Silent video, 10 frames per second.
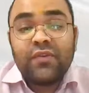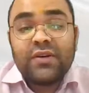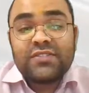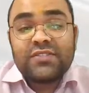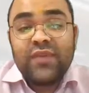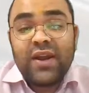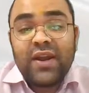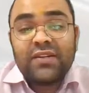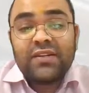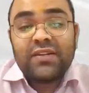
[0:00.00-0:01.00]
First
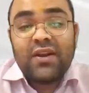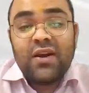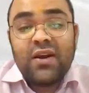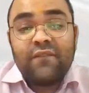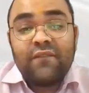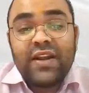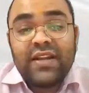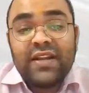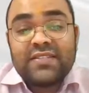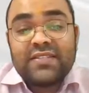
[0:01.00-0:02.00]
factor
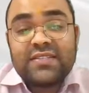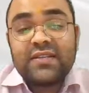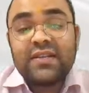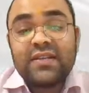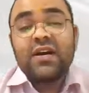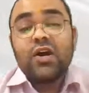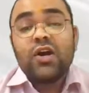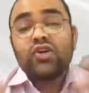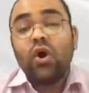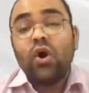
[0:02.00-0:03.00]
is the
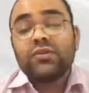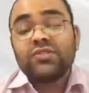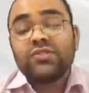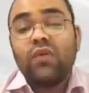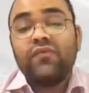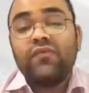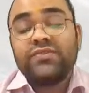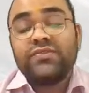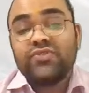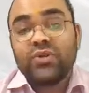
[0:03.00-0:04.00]
cost of
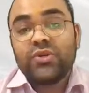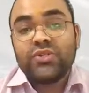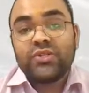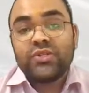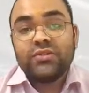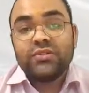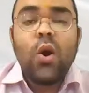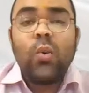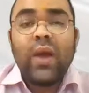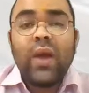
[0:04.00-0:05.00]
construction.
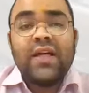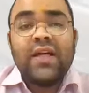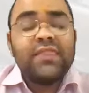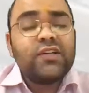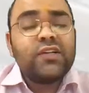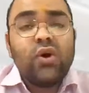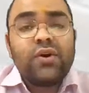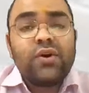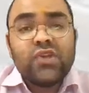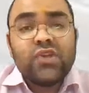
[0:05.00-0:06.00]
Well, the
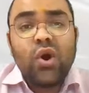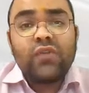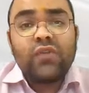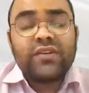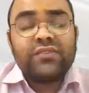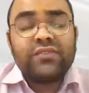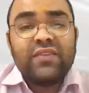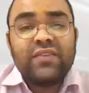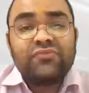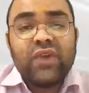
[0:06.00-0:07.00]
cost of a
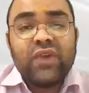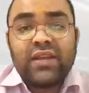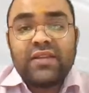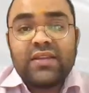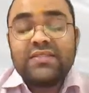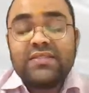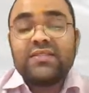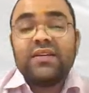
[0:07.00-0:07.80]
railway track is